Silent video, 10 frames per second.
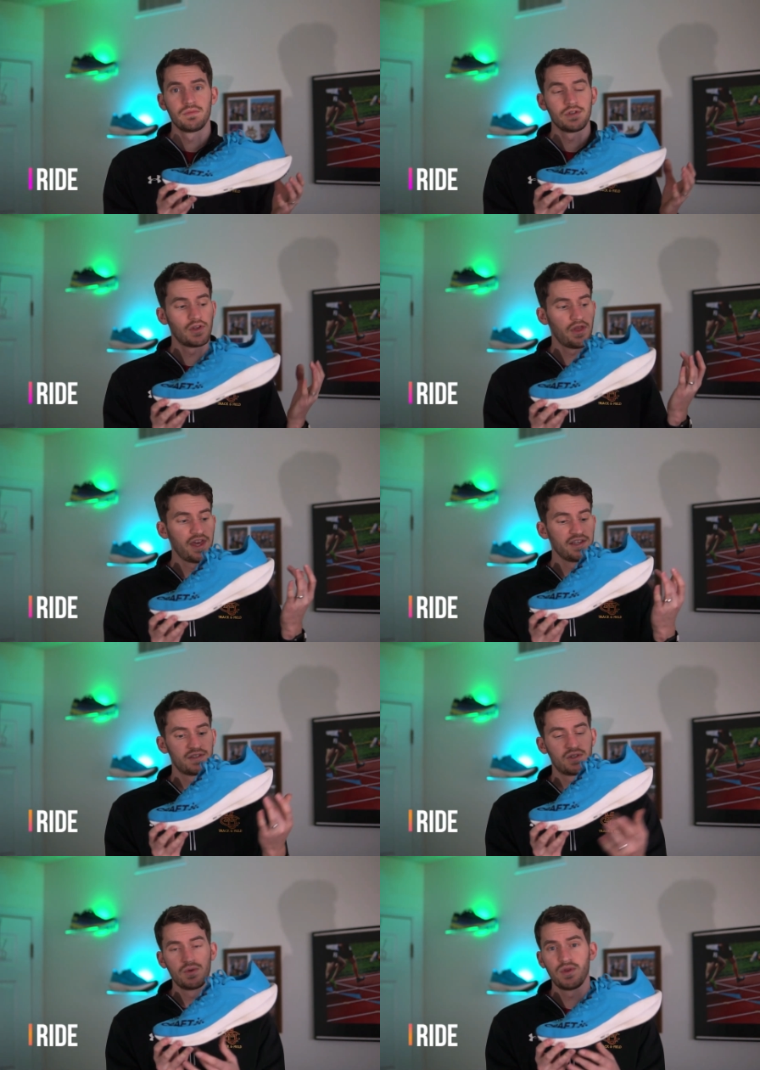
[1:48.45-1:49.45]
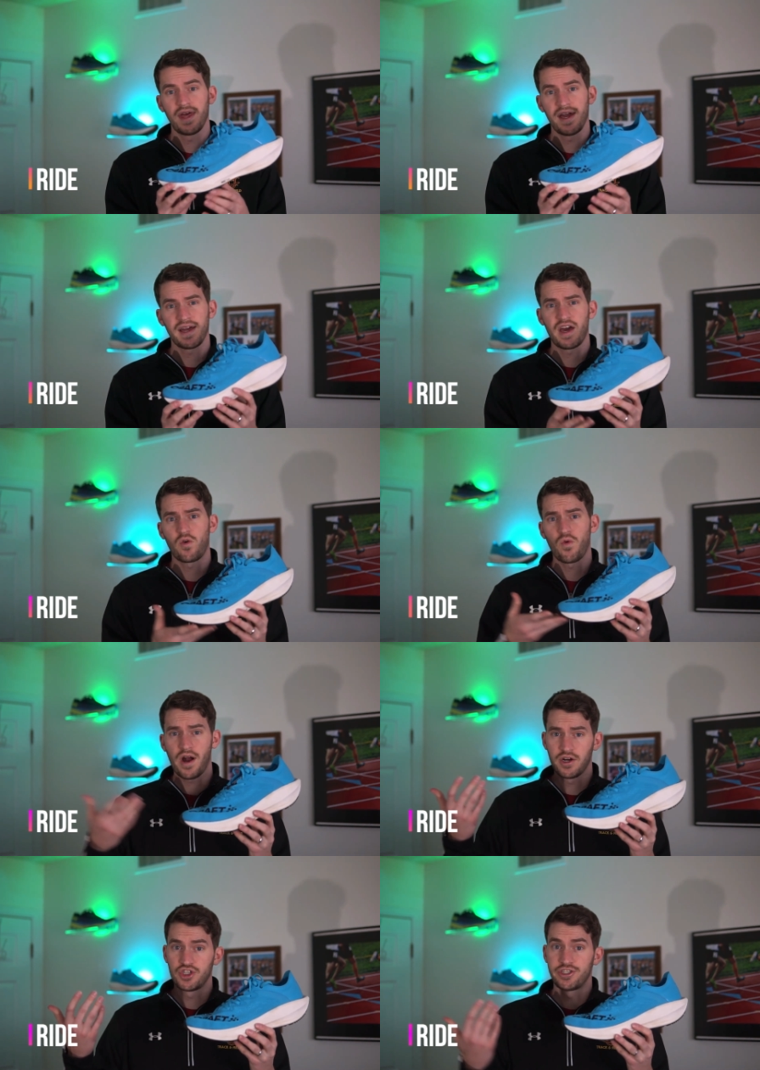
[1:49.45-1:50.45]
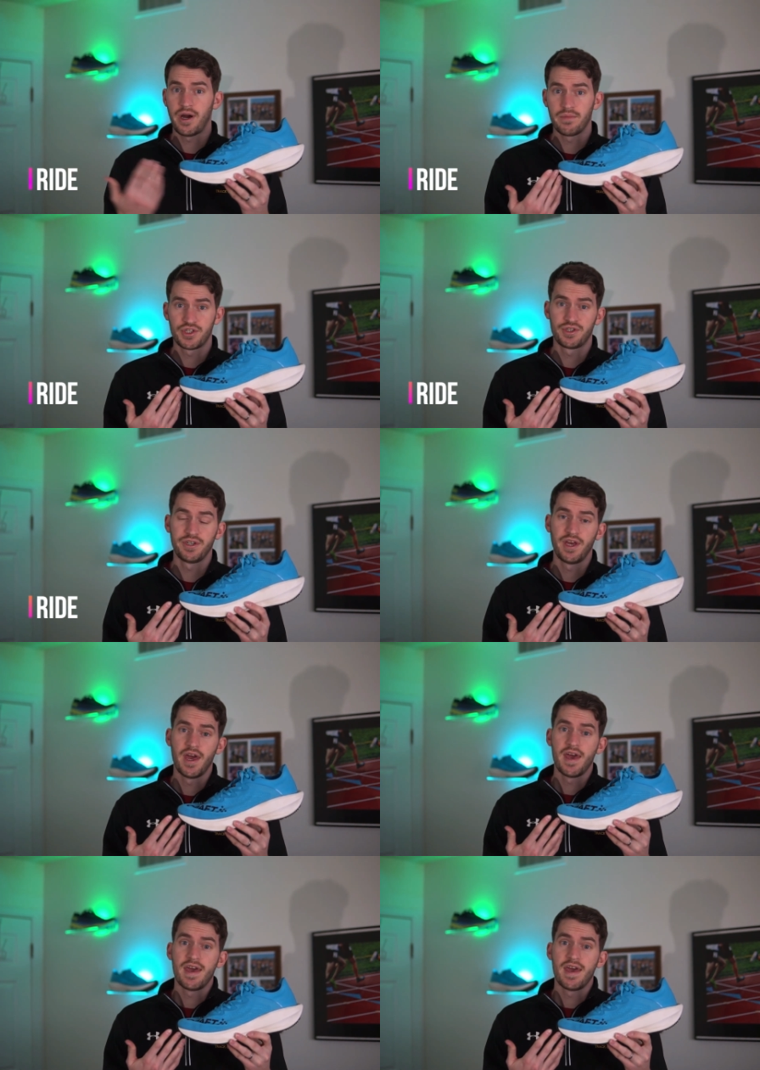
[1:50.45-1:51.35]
So thanks to that kind of rocker geometry,